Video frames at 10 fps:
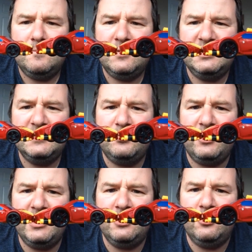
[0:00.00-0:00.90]
which is
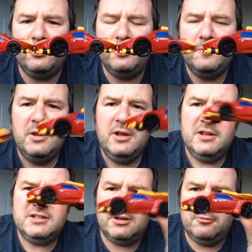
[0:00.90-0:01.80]
pretty good.
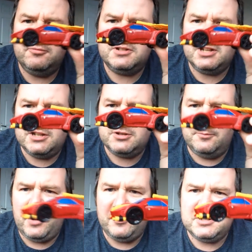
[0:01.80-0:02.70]
So size
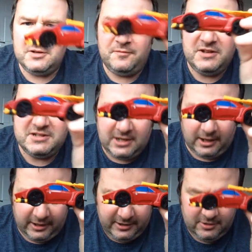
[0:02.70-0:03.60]
comparison of this
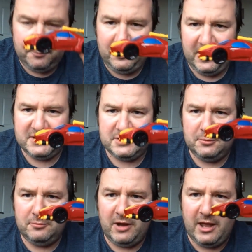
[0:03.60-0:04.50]
guy compared
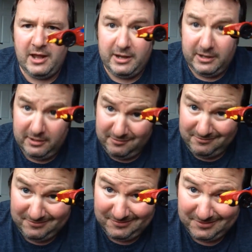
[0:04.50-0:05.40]
to a
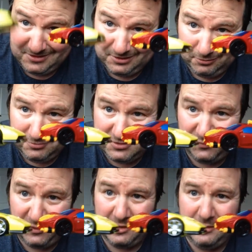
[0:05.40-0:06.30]
deluxe
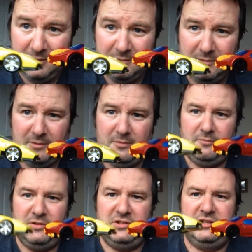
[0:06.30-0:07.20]
figure,
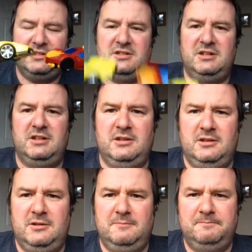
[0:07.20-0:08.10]
which is
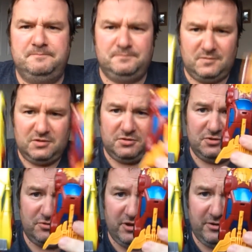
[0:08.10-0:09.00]
the
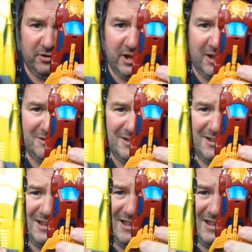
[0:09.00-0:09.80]
Sunstreaker again,